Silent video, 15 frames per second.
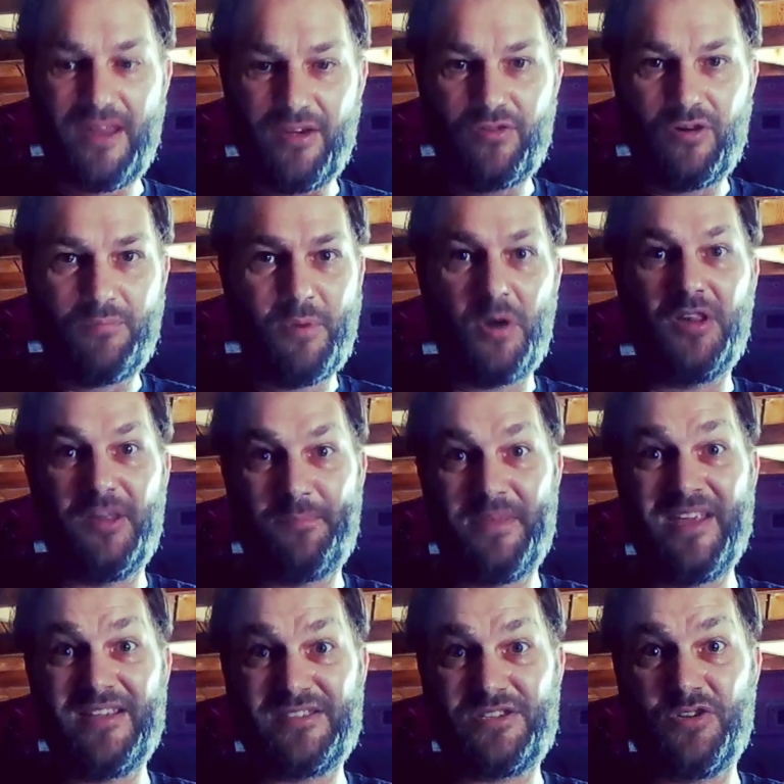into a bowl of
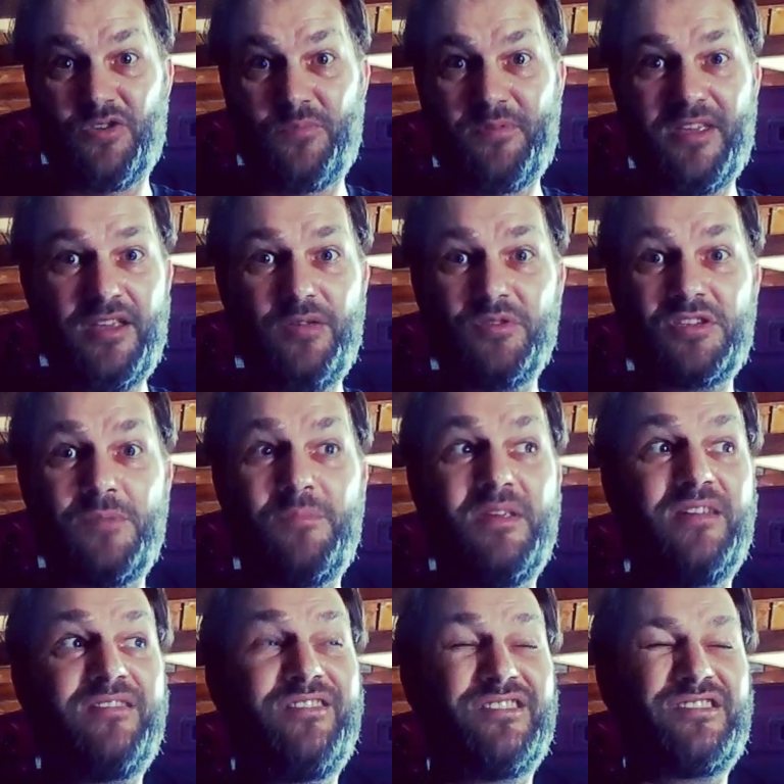pea soup. It used to
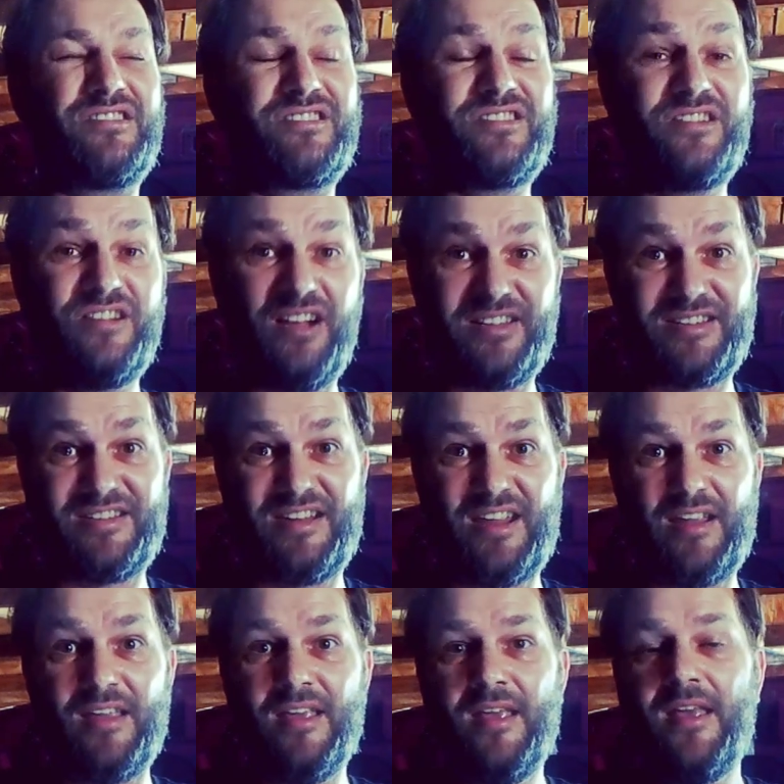be disgusting.